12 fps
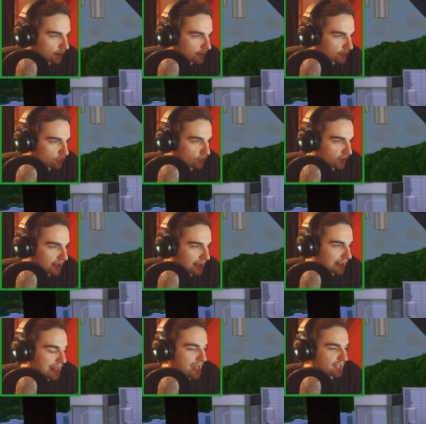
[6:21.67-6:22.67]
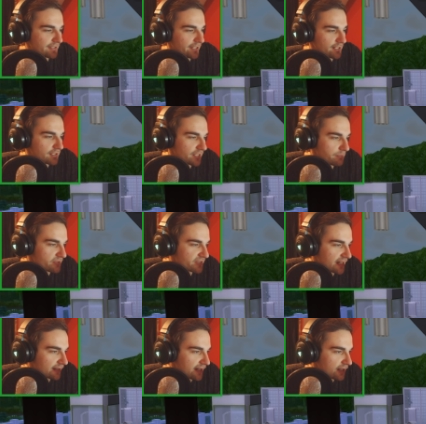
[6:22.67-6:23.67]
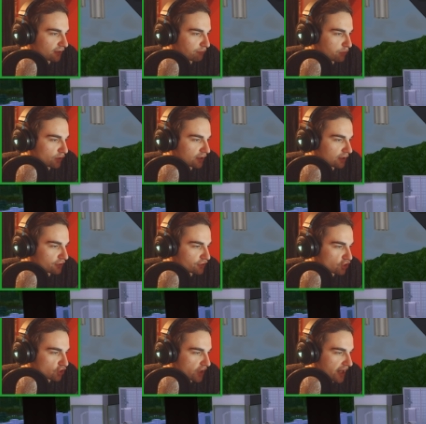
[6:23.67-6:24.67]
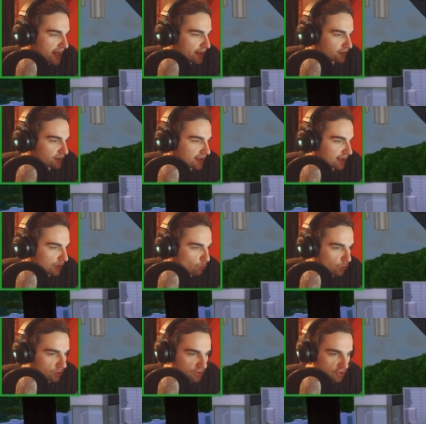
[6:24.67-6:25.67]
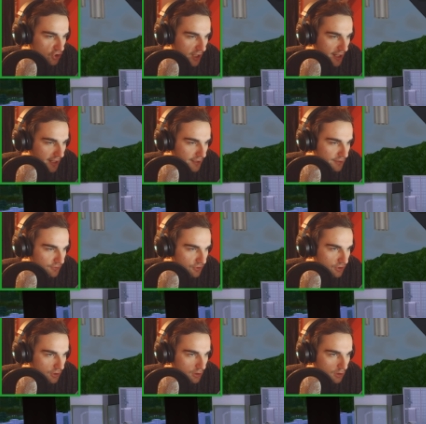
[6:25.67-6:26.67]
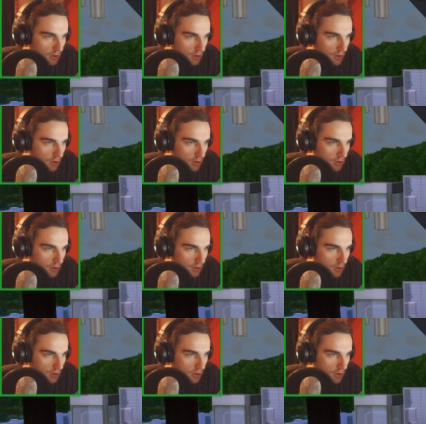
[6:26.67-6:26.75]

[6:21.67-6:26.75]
And let's do the classic Sims technique of putting loads of chairs in here, like wooden chairs.